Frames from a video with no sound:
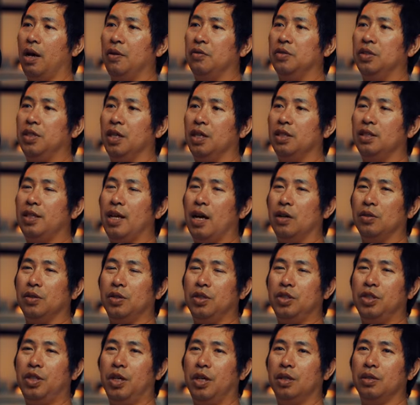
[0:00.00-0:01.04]
I have six
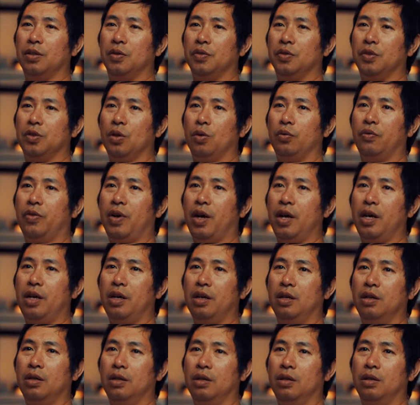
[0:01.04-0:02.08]
thousand shares of
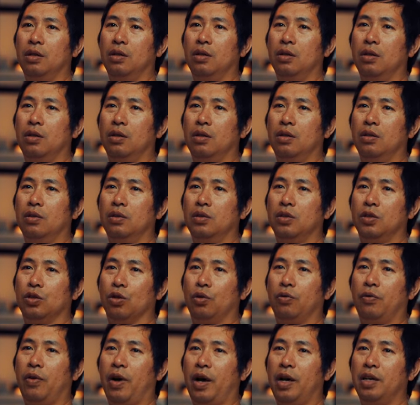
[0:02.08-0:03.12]
SoFi.
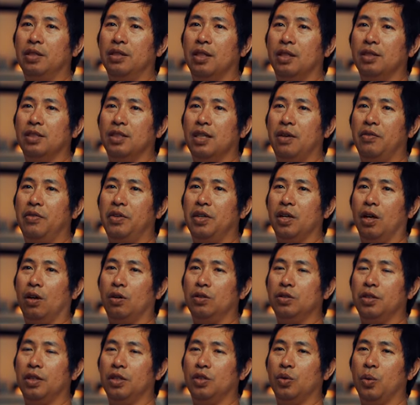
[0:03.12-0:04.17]
SoFi is at seven
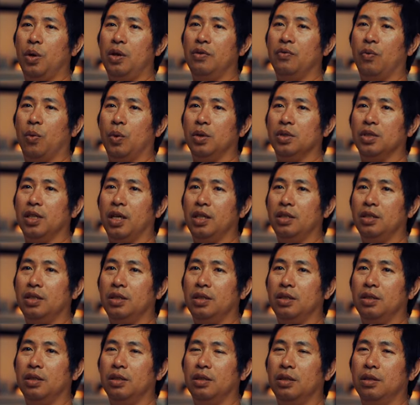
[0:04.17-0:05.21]
dollars and twenty-four
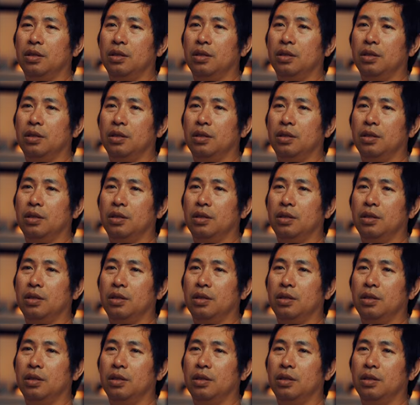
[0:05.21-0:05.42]
cents.